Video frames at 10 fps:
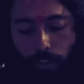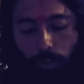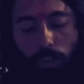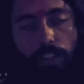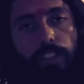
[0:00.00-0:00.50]

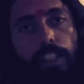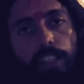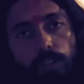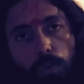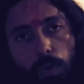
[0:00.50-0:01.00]
For the
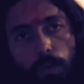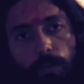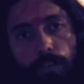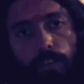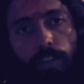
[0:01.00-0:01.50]
second
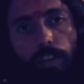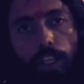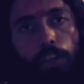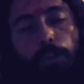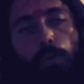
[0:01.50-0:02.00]
rule,
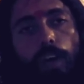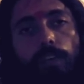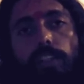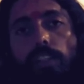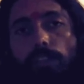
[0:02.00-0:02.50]
if you are
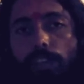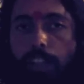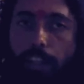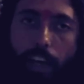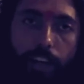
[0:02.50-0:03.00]
working
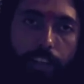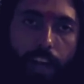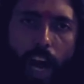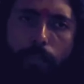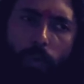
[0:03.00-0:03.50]
with ANI,
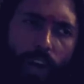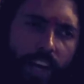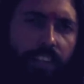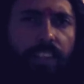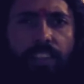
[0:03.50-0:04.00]
I
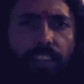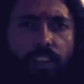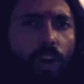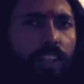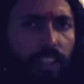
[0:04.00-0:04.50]
politely,
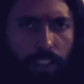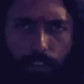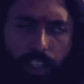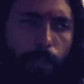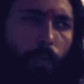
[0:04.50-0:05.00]
not
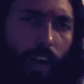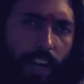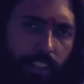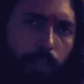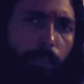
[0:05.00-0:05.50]
aggressively, I politely